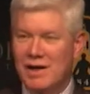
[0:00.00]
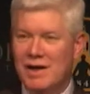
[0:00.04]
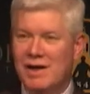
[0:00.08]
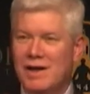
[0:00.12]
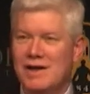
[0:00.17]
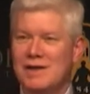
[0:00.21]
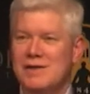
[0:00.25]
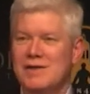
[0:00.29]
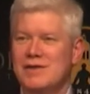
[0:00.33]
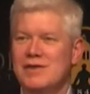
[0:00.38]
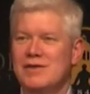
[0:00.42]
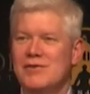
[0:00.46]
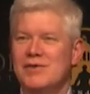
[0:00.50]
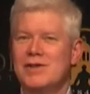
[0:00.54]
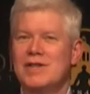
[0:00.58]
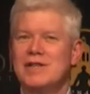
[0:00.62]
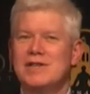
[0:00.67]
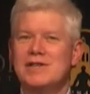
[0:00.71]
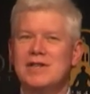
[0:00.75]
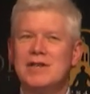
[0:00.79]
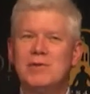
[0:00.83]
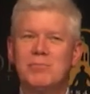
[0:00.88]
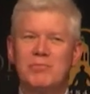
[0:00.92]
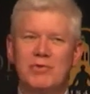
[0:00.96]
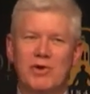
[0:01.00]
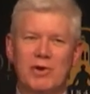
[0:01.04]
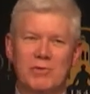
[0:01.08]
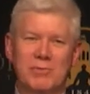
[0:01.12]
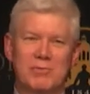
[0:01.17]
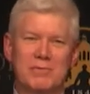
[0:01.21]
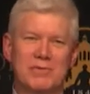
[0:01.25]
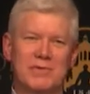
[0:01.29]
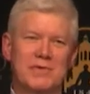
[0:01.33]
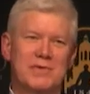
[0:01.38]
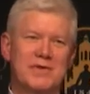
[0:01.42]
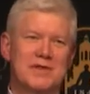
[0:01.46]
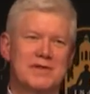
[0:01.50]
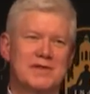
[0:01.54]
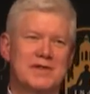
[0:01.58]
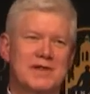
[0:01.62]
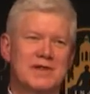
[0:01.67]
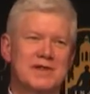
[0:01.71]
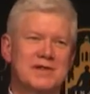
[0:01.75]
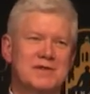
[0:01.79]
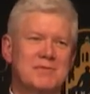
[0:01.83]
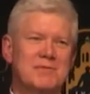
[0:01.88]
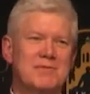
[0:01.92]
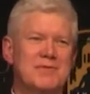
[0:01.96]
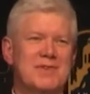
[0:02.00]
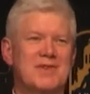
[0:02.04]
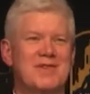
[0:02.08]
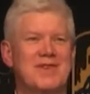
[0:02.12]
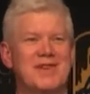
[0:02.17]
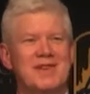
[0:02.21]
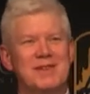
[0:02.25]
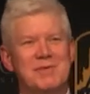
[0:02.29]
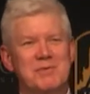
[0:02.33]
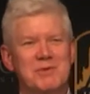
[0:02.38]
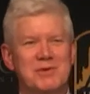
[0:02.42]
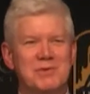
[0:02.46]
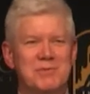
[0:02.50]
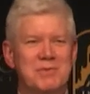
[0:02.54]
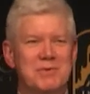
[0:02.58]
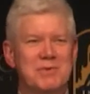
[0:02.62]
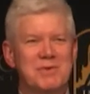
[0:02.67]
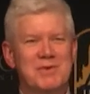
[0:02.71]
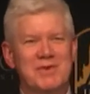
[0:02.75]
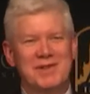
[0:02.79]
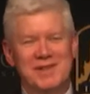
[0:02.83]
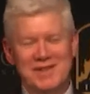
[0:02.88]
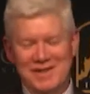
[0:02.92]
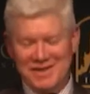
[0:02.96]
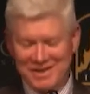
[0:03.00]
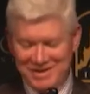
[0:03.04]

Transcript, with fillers: I think the really deep problem for physicalism is the thing that most people think